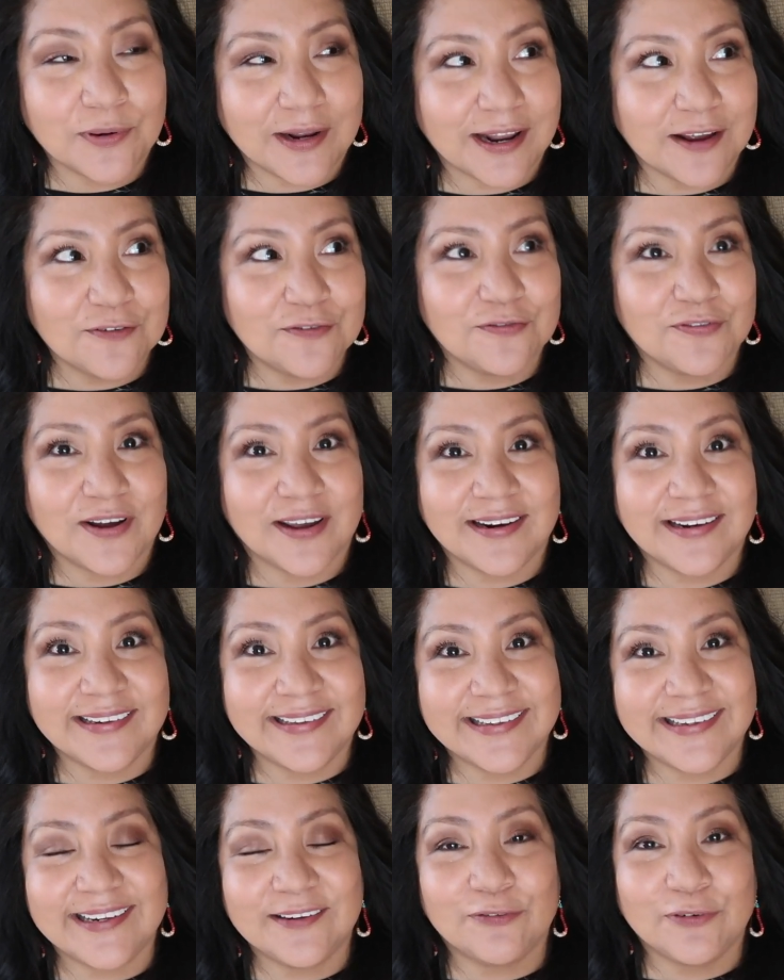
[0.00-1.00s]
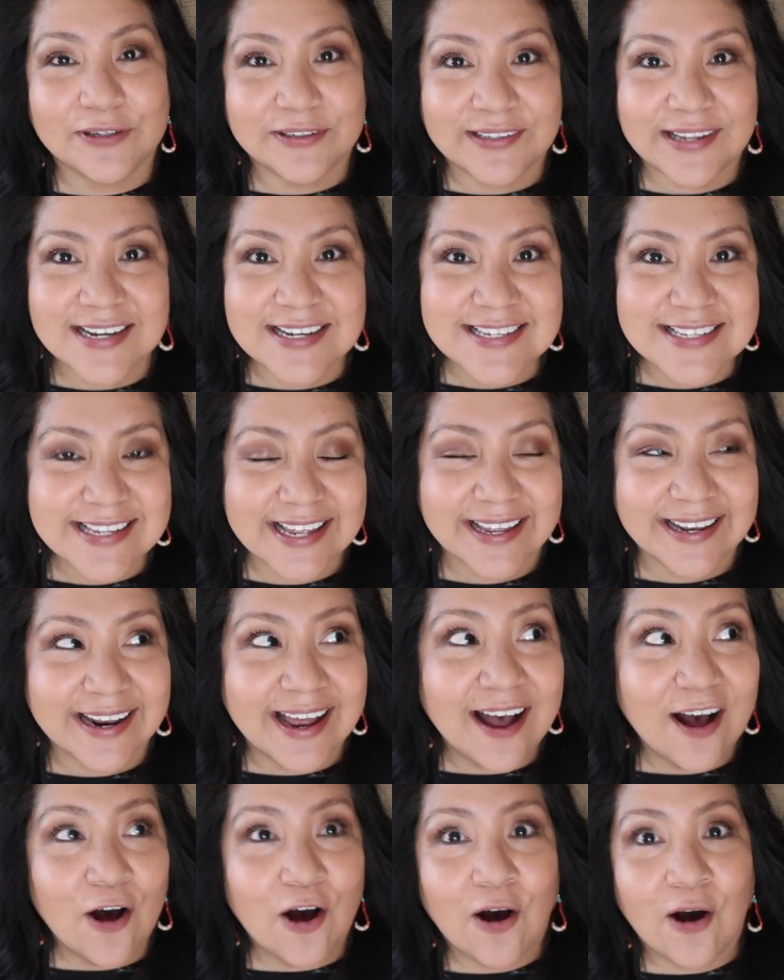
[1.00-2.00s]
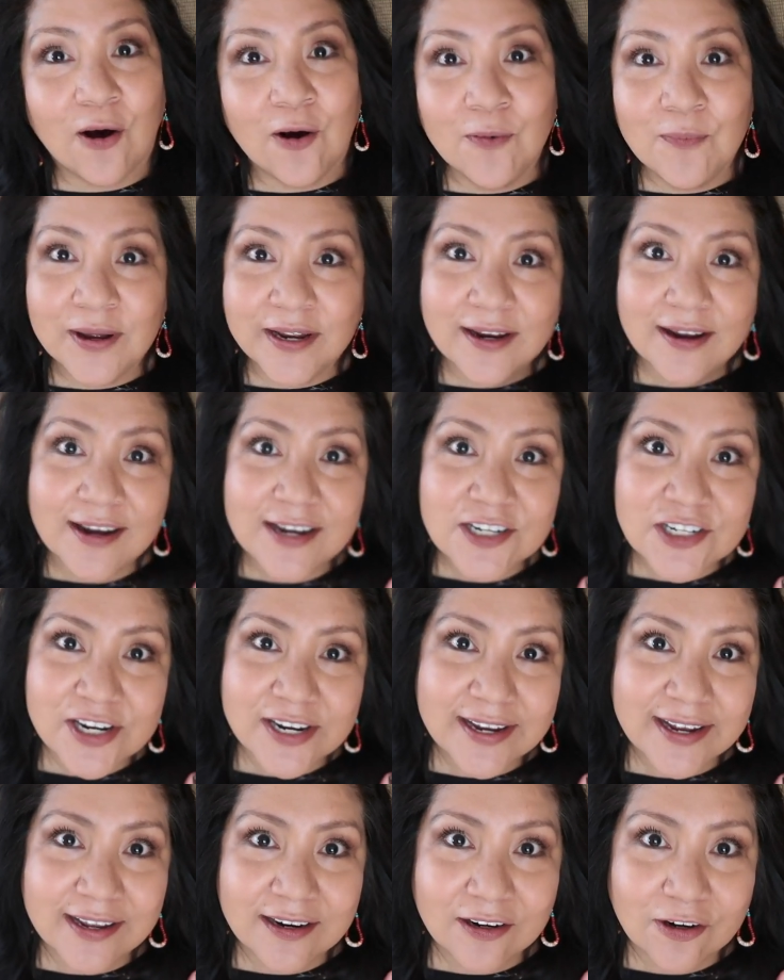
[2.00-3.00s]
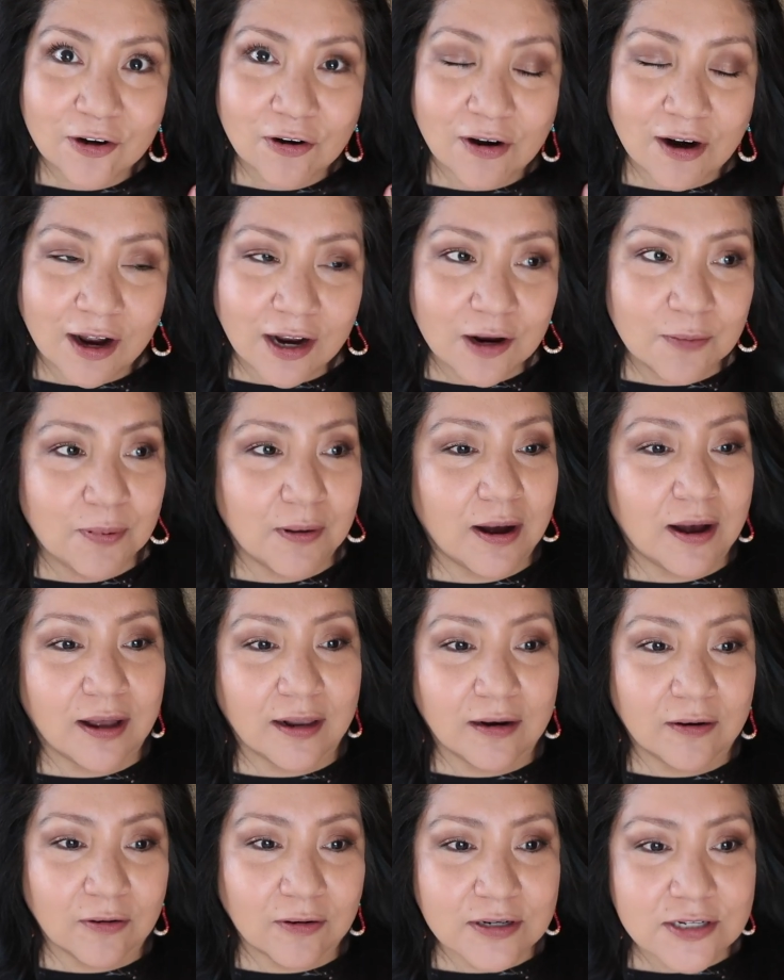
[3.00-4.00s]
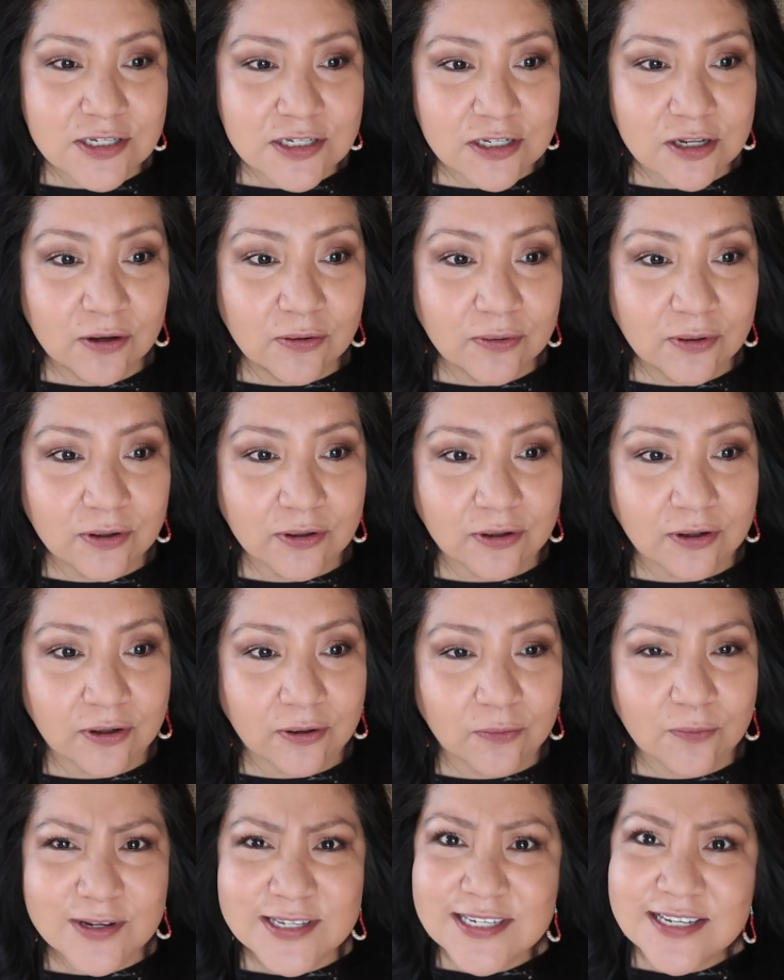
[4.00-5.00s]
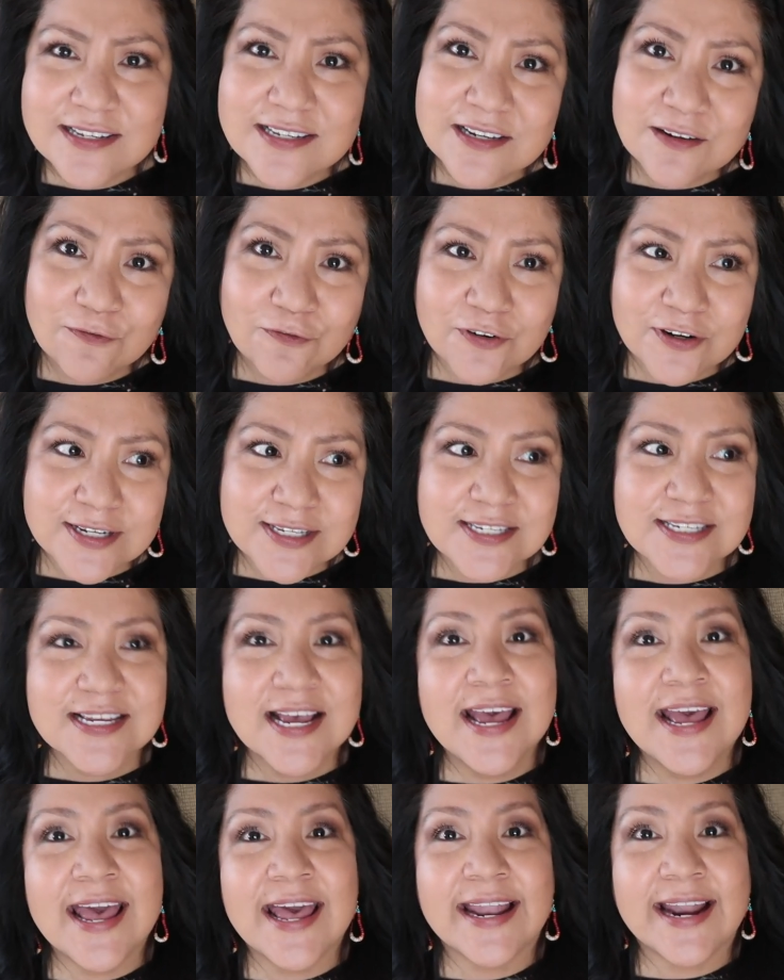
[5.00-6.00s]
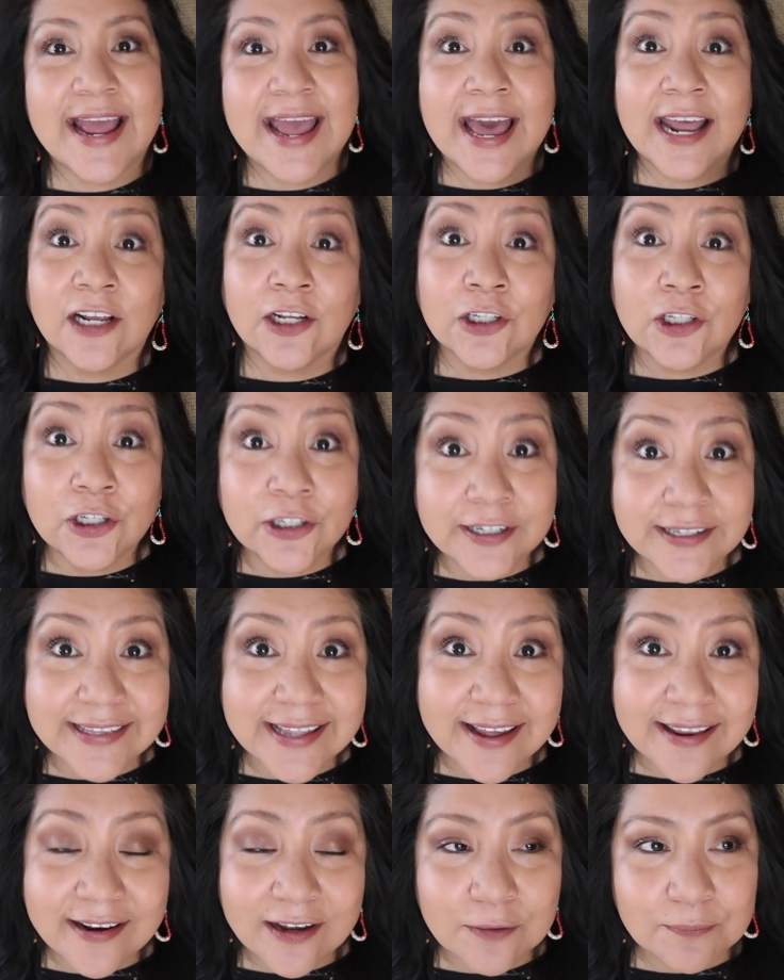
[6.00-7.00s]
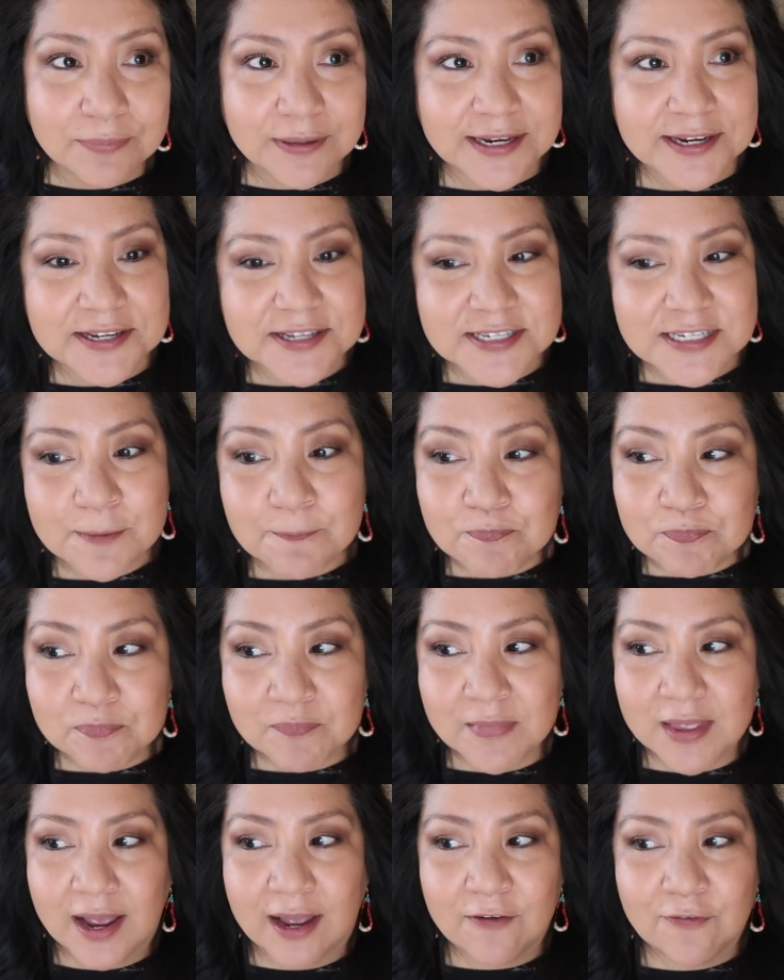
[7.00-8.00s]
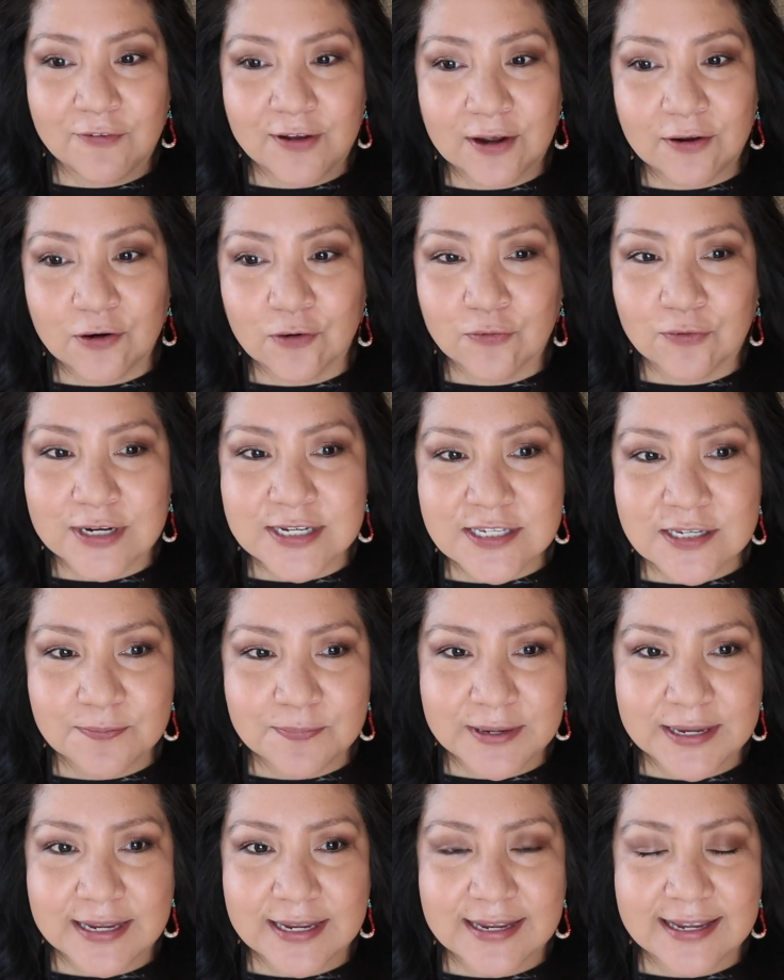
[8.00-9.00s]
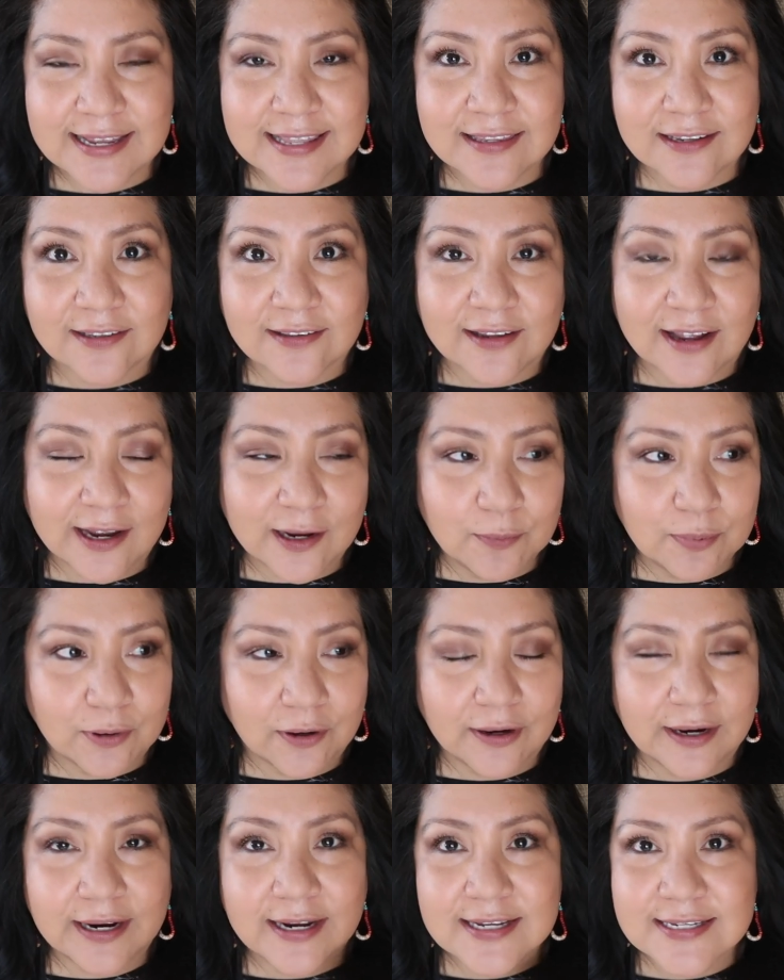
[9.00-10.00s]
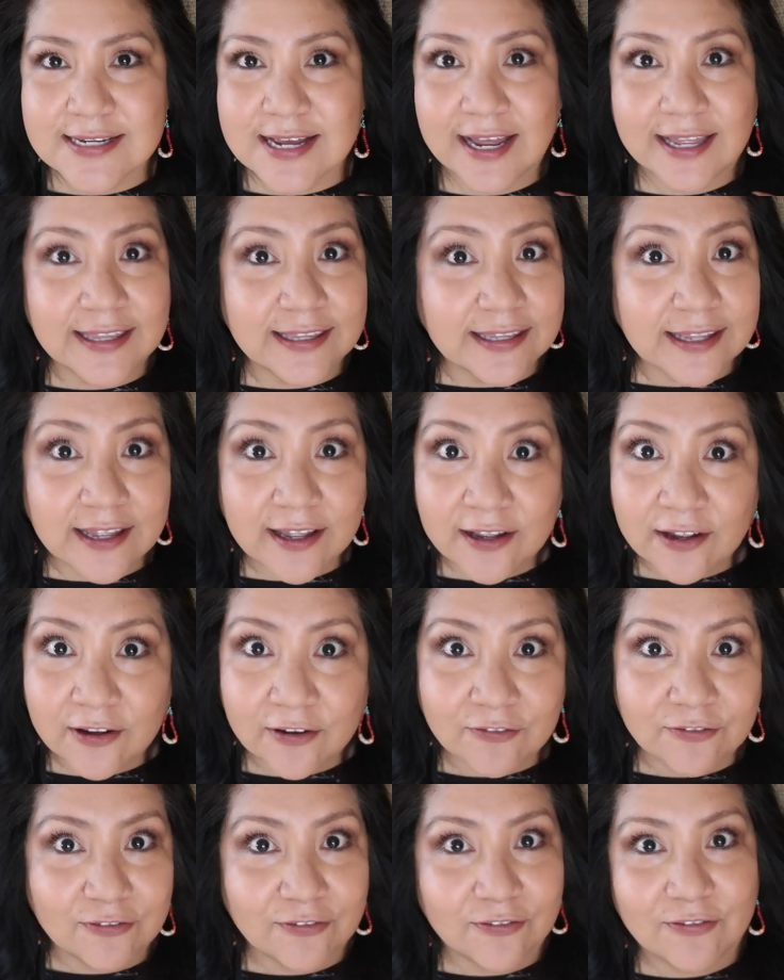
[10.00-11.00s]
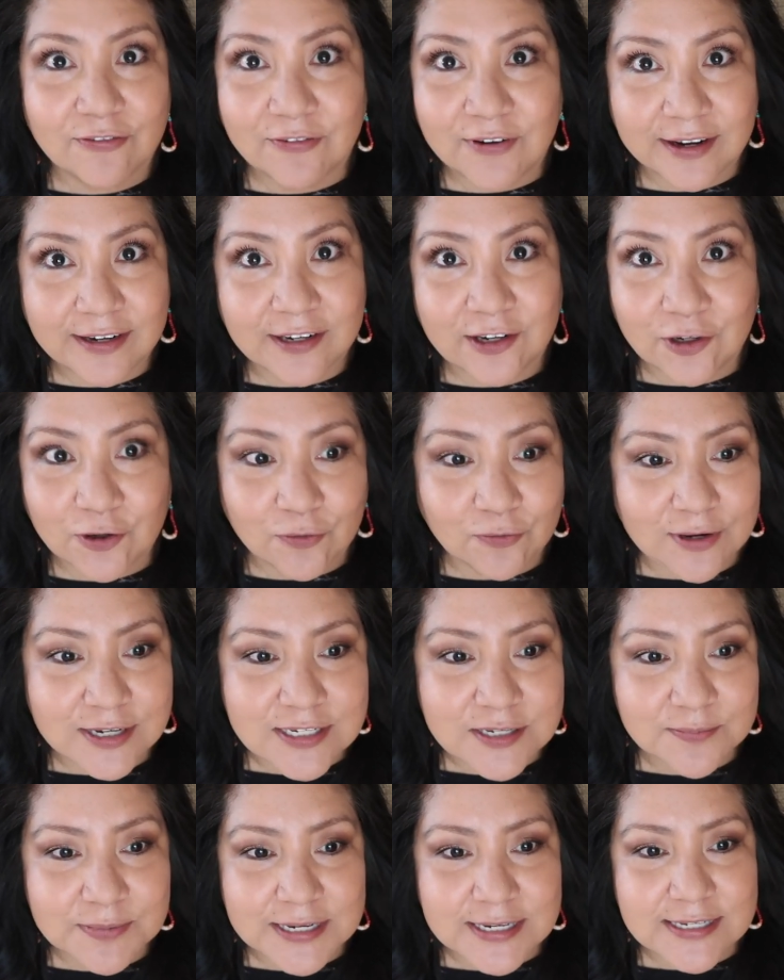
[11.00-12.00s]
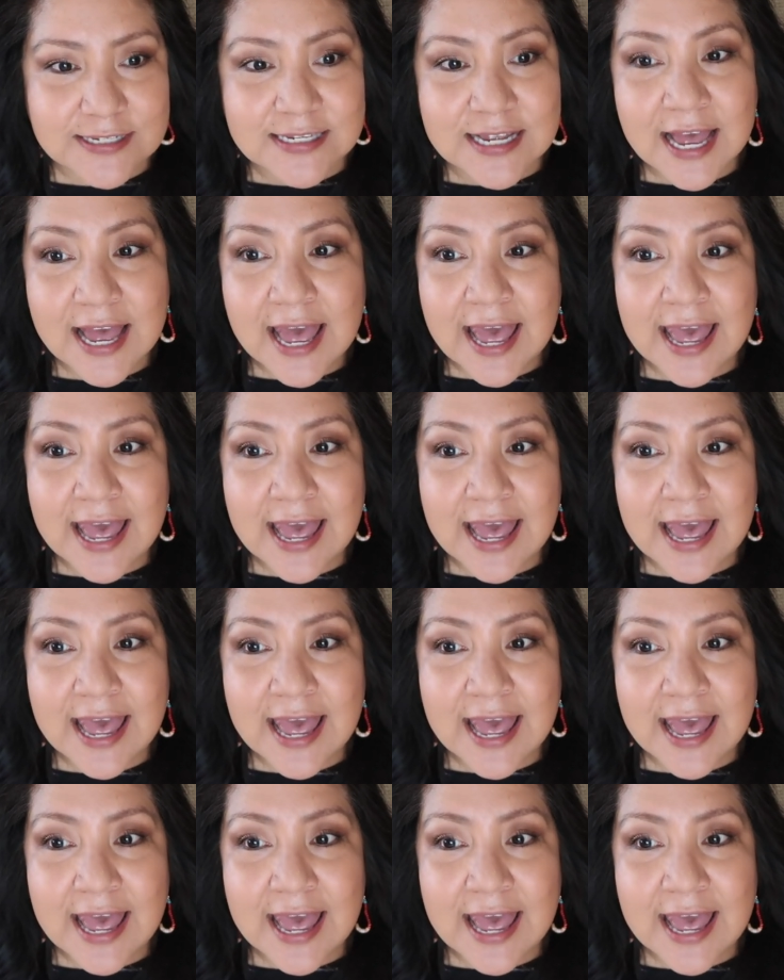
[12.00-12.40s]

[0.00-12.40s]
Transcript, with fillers: when I finally realized that, oh my gosh, I had a crock pot or a slow cooker. What's the difference? And I had to look that up because I found a recipe in the library because I love finding new recipes.